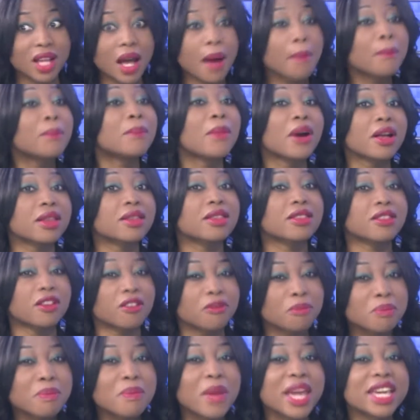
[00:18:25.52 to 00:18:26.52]
a month
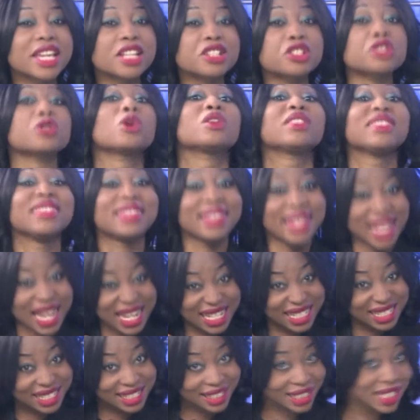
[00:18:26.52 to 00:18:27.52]
of making sure
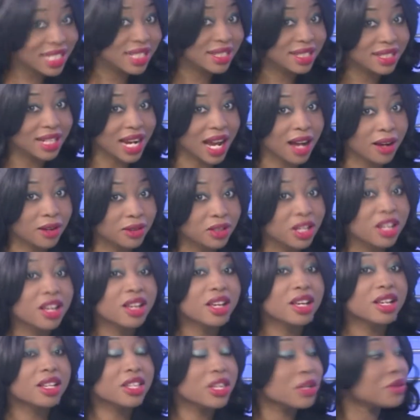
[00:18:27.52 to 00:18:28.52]
they sit down,
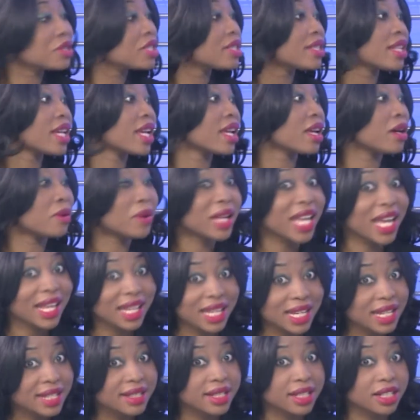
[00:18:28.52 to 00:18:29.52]
you'll see it will
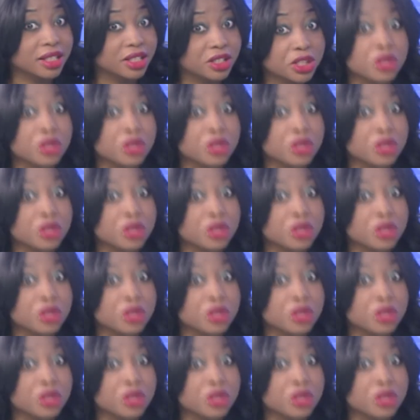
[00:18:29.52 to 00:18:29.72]
get easier.